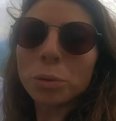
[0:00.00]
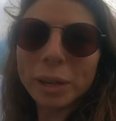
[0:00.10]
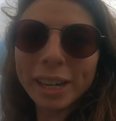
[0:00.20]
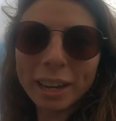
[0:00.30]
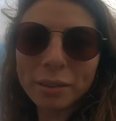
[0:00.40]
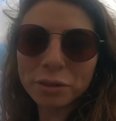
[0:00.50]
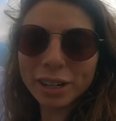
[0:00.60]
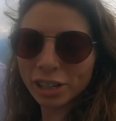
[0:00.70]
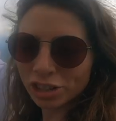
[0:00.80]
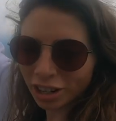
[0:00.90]
we have
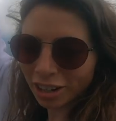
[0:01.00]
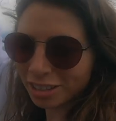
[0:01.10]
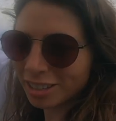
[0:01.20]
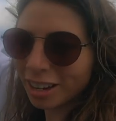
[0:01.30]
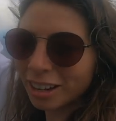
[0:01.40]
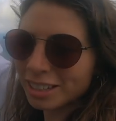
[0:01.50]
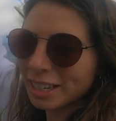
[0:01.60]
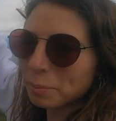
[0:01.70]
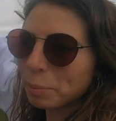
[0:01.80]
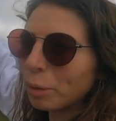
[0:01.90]
reached our
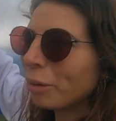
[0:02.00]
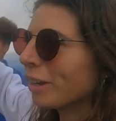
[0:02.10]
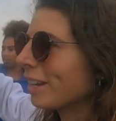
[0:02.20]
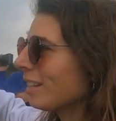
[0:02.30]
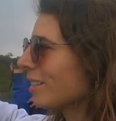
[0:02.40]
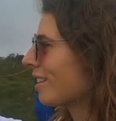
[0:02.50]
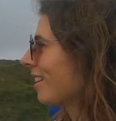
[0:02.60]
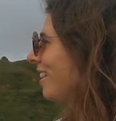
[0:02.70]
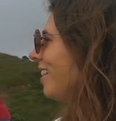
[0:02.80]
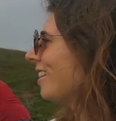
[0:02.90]
starting point.
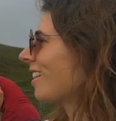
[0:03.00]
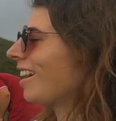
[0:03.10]
The